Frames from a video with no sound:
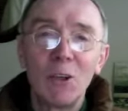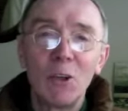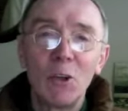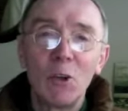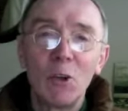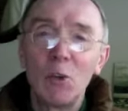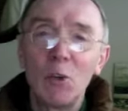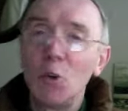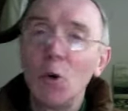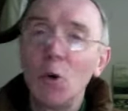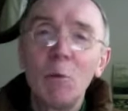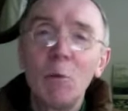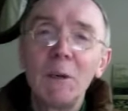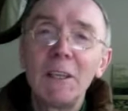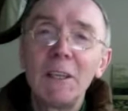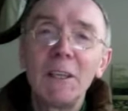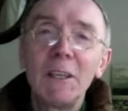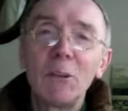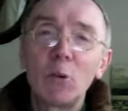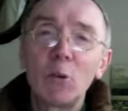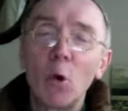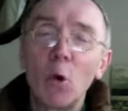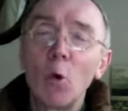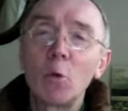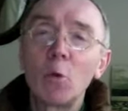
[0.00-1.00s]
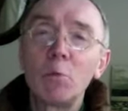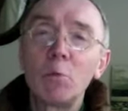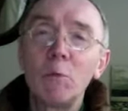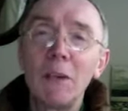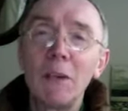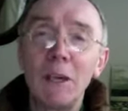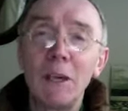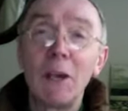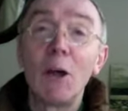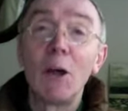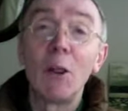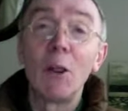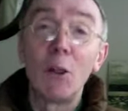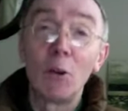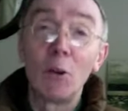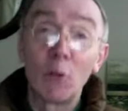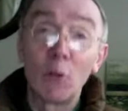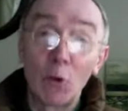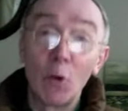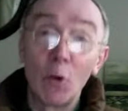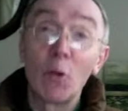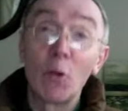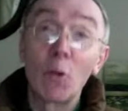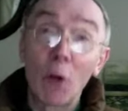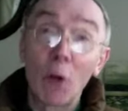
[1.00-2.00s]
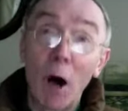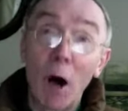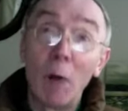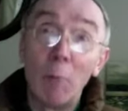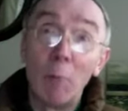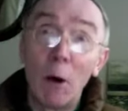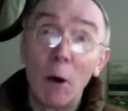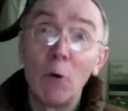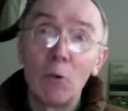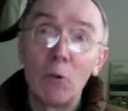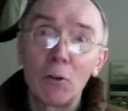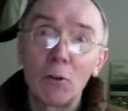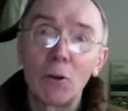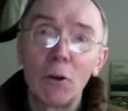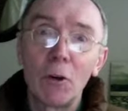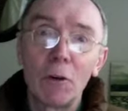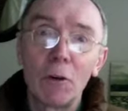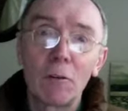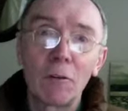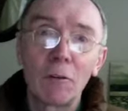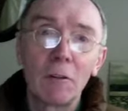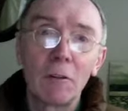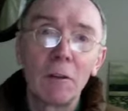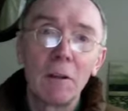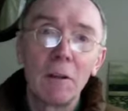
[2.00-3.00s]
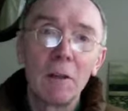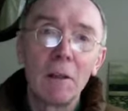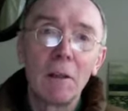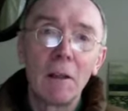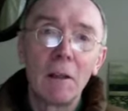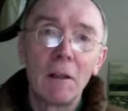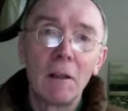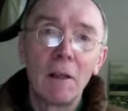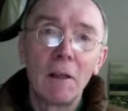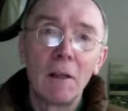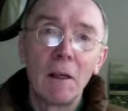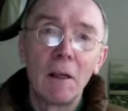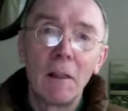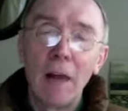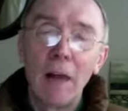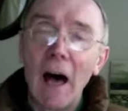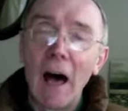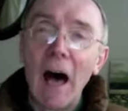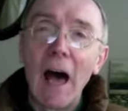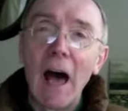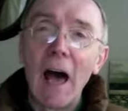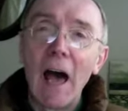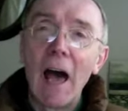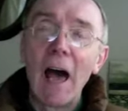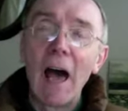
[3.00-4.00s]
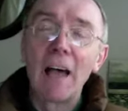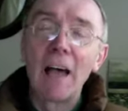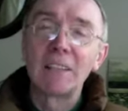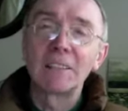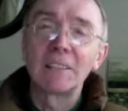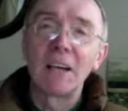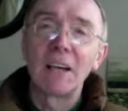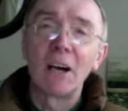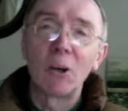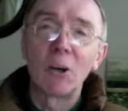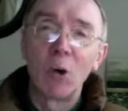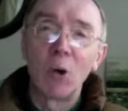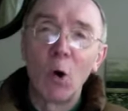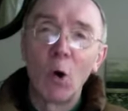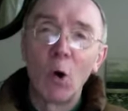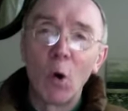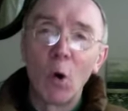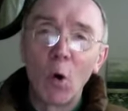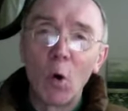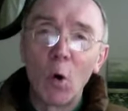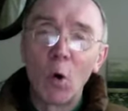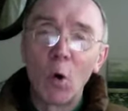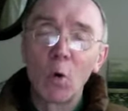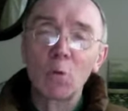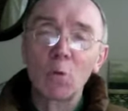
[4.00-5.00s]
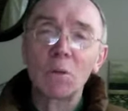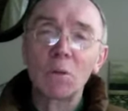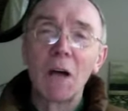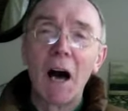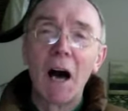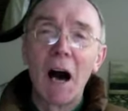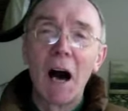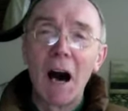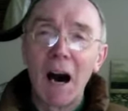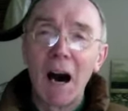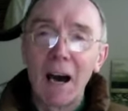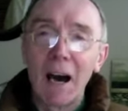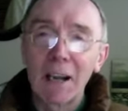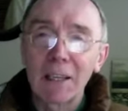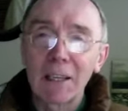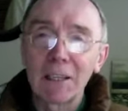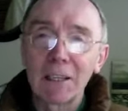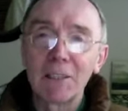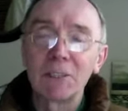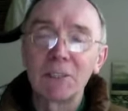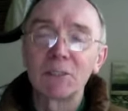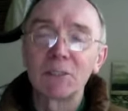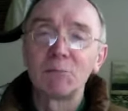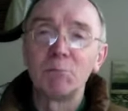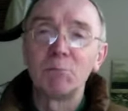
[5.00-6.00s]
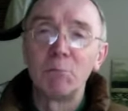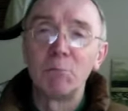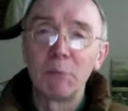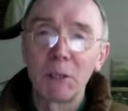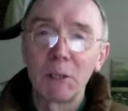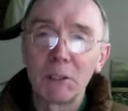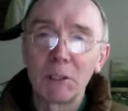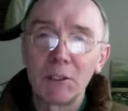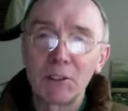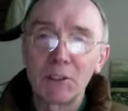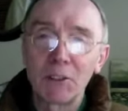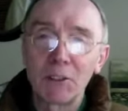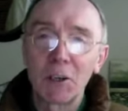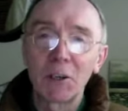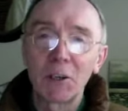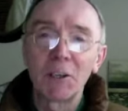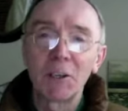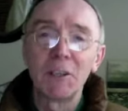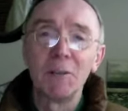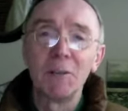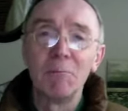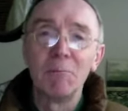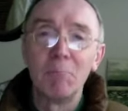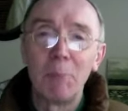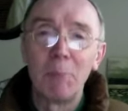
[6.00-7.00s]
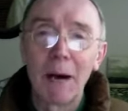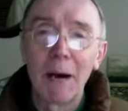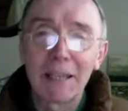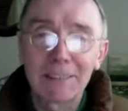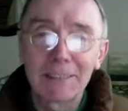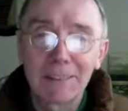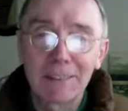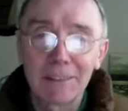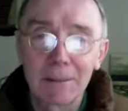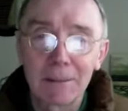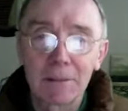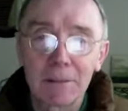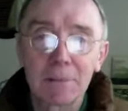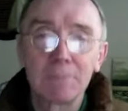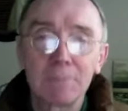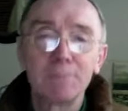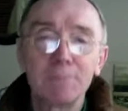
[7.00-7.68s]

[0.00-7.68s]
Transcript: Nobody told me the truth about truth. That it's a cold, heartless, blood-sucking bastard.